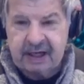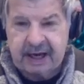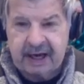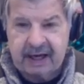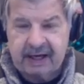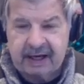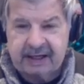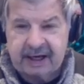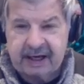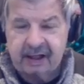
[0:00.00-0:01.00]
And a
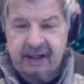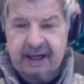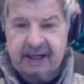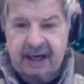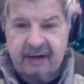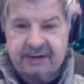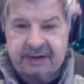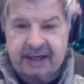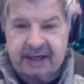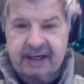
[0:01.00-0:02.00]
data lakehouse
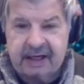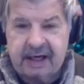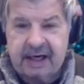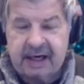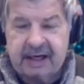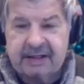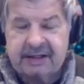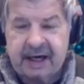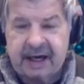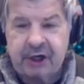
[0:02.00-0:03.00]
then
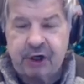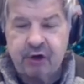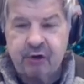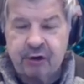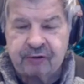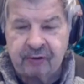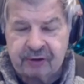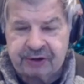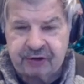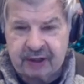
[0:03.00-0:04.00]
is a
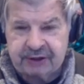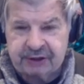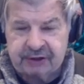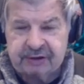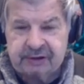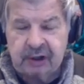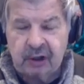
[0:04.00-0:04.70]
useful structure